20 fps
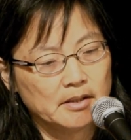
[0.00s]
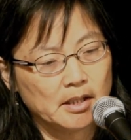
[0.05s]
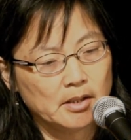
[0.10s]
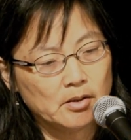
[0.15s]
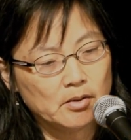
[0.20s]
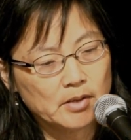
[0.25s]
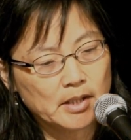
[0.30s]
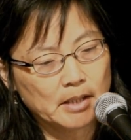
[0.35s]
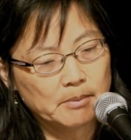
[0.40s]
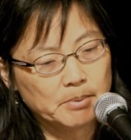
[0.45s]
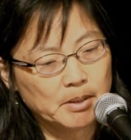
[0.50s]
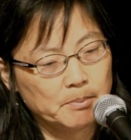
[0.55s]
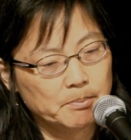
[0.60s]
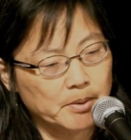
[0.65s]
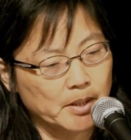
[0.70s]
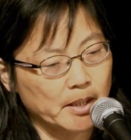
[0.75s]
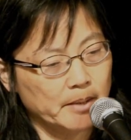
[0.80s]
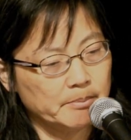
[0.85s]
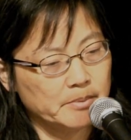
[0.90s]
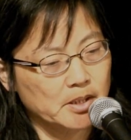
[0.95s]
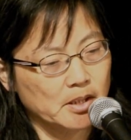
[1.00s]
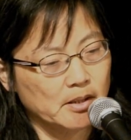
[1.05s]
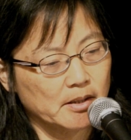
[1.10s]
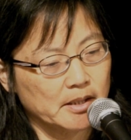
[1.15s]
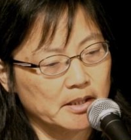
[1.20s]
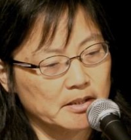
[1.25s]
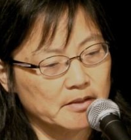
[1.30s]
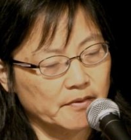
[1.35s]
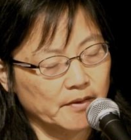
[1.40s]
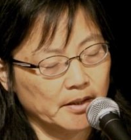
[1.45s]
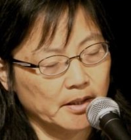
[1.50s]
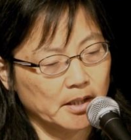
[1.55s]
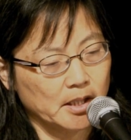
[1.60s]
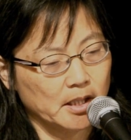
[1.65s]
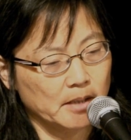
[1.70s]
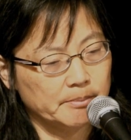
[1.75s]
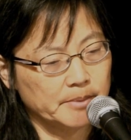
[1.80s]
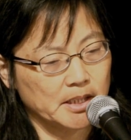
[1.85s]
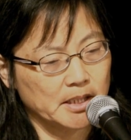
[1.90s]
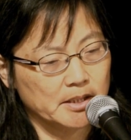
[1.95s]
they knew they'd be prime targets from the
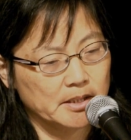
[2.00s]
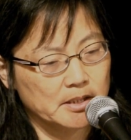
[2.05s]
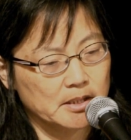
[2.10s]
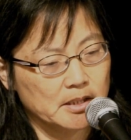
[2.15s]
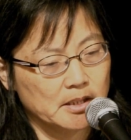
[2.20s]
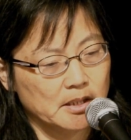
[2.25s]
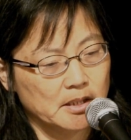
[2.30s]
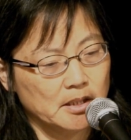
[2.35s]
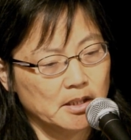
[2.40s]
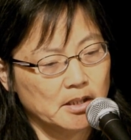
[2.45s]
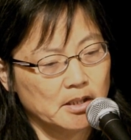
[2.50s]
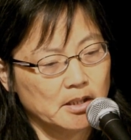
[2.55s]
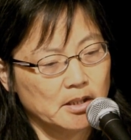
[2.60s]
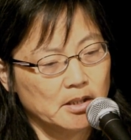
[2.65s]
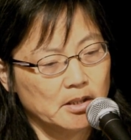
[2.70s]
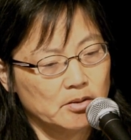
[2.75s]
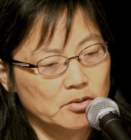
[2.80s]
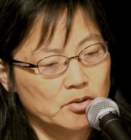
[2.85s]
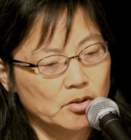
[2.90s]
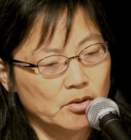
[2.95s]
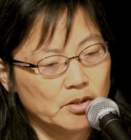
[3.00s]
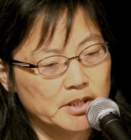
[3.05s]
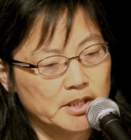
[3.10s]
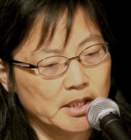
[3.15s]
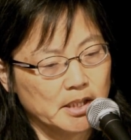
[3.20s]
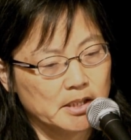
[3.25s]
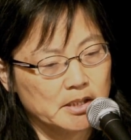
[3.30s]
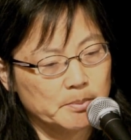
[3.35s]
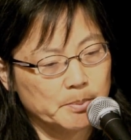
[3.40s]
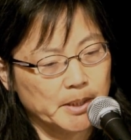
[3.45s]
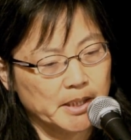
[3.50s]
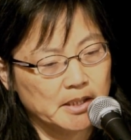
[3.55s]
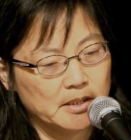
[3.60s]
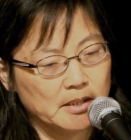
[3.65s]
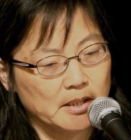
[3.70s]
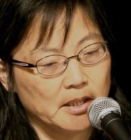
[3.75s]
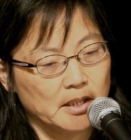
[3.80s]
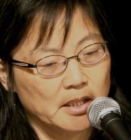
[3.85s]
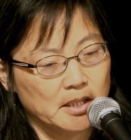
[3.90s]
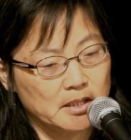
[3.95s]
communists. Dorje
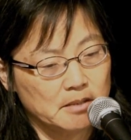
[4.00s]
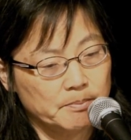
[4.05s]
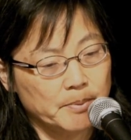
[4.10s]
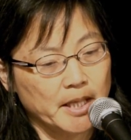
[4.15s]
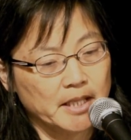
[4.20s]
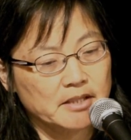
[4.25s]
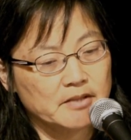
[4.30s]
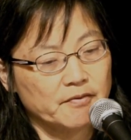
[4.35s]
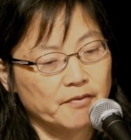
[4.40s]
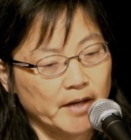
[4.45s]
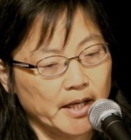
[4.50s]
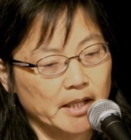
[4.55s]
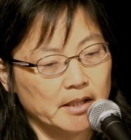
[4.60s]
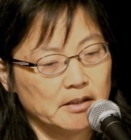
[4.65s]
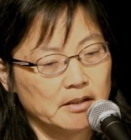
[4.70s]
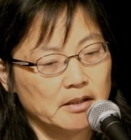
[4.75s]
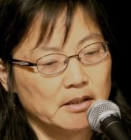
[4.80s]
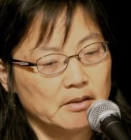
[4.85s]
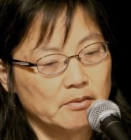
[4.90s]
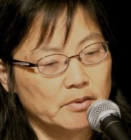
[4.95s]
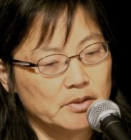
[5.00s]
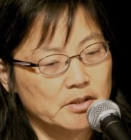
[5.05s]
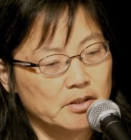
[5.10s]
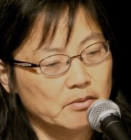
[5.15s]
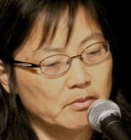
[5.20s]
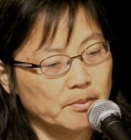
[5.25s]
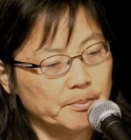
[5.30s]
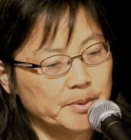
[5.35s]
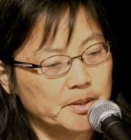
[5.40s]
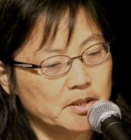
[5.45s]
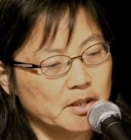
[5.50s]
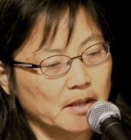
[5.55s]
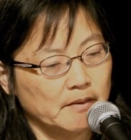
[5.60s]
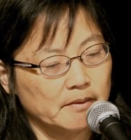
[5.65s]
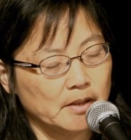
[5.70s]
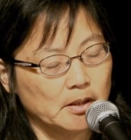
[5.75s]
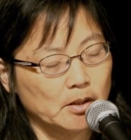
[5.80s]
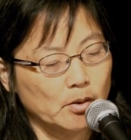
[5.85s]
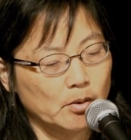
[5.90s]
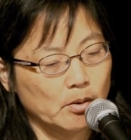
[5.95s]
explained his best friend was the Rinpoche
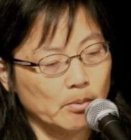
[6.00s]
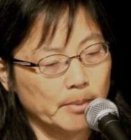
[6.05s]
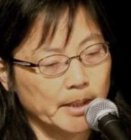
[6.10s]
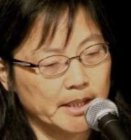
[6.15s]
of the local